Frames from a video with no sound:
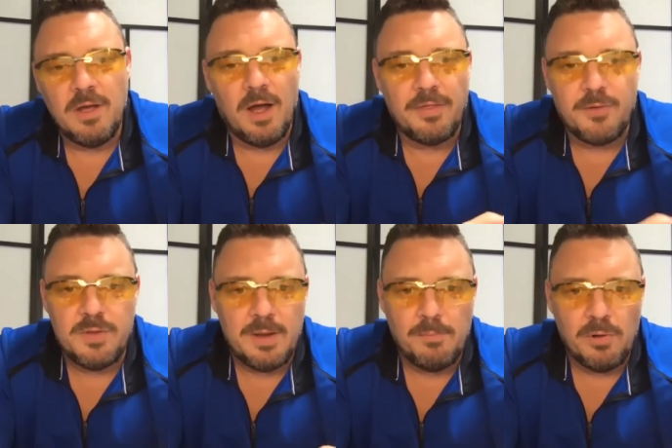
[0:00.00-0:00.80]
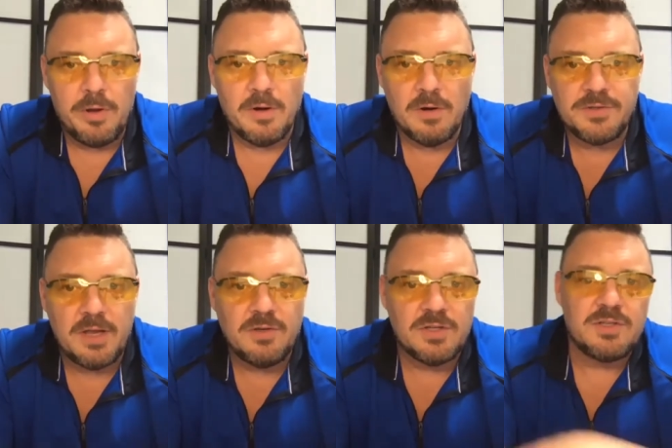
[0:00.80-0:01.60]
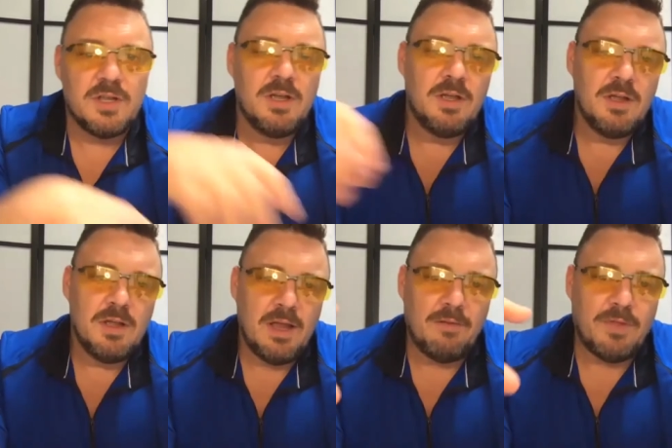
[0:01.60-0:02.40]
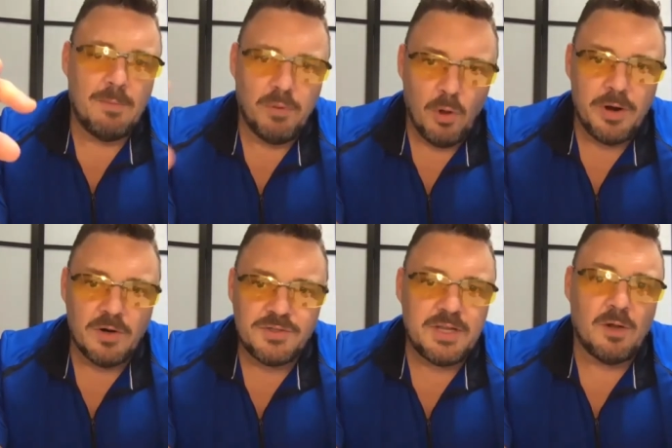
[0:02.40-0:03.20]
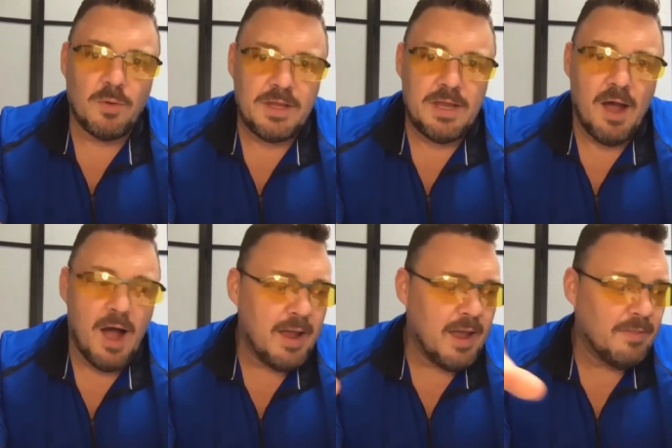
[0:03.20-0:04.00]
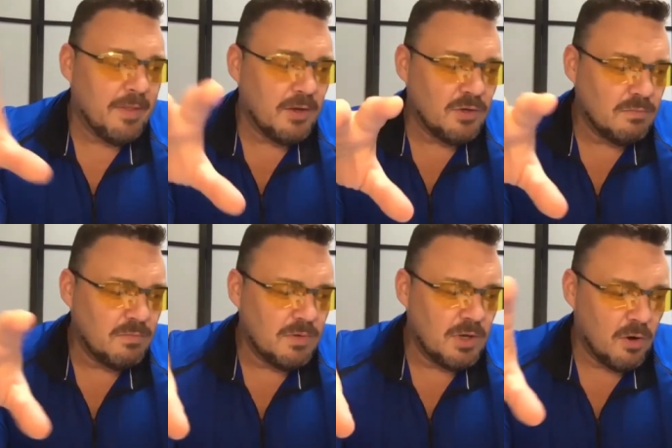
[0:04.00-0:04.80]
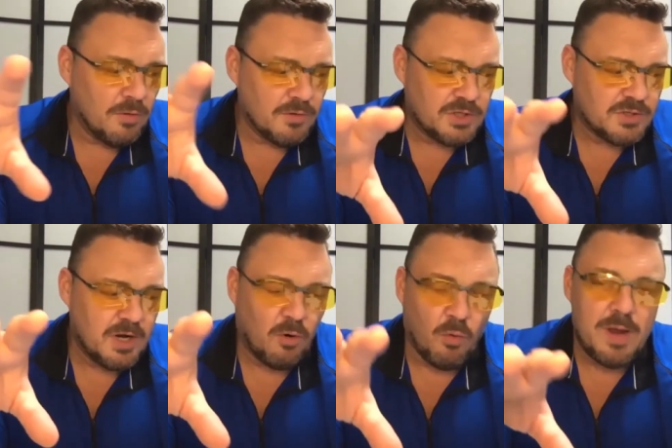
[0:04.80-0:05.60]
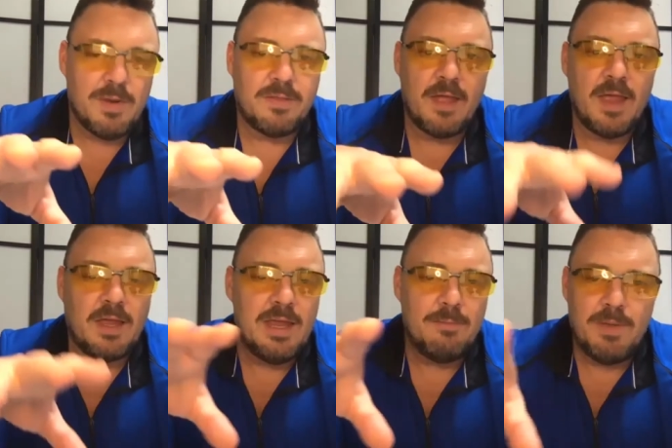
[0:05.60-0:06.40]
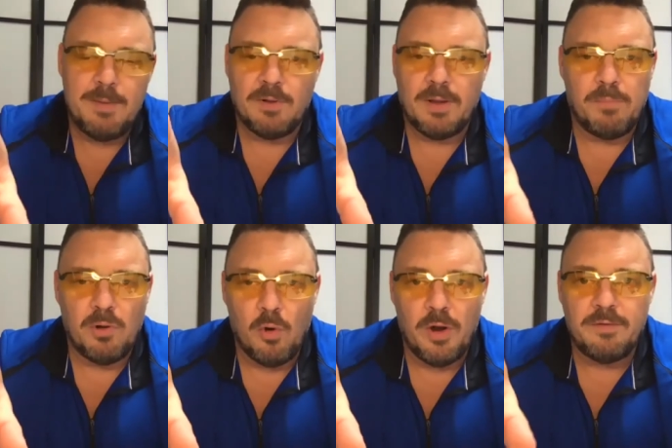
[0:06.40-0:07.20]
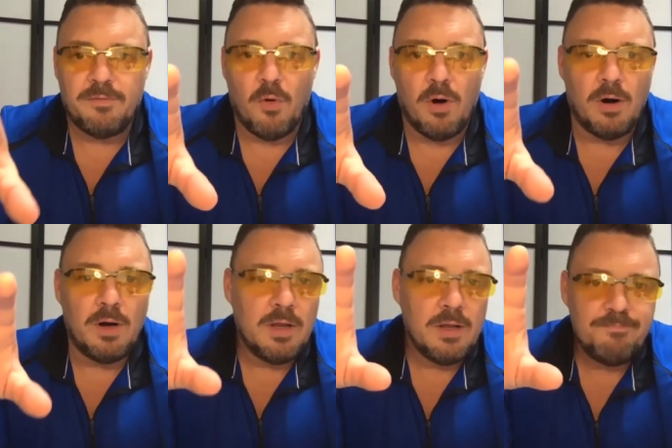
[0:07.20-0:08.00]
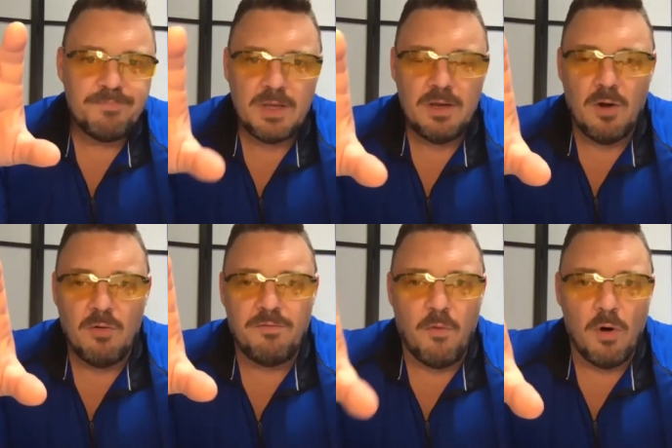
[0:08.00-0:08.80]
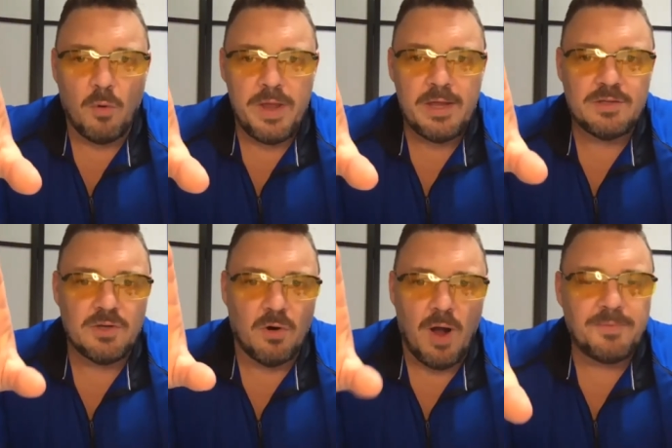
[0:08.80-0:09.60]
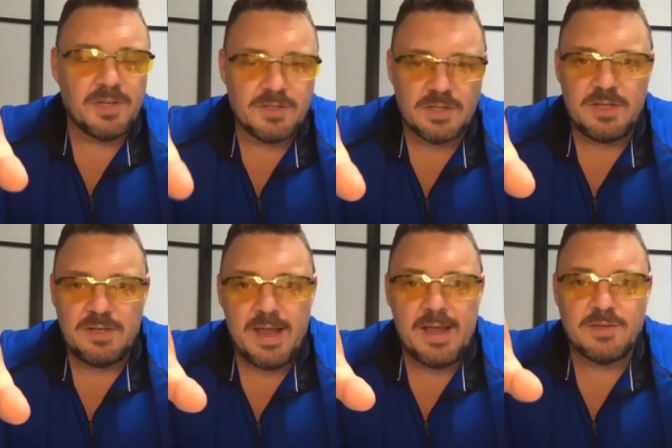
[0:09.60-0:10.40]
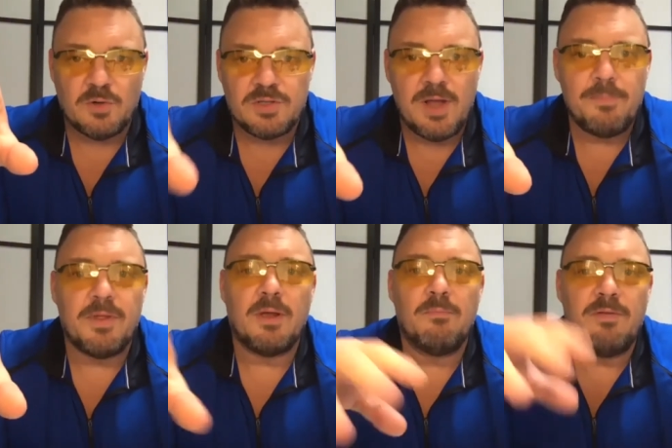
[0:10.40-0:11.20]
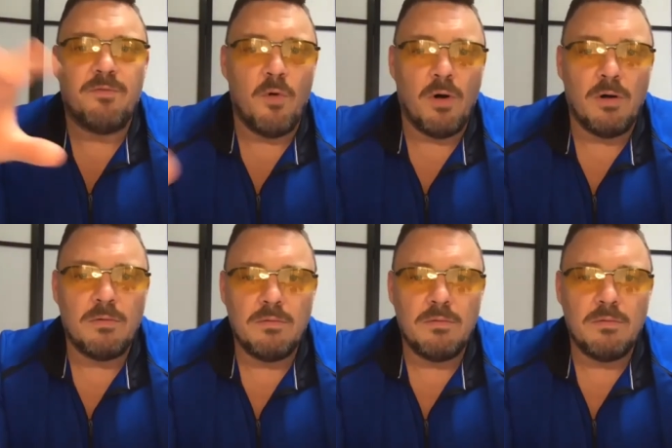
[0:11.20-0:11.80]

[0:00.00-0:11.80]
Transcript: through the employers, and just, if the employers deal with EI, and then, there's just an agreement that they keep people employed for, 4 weeks or up to 60 days or something before,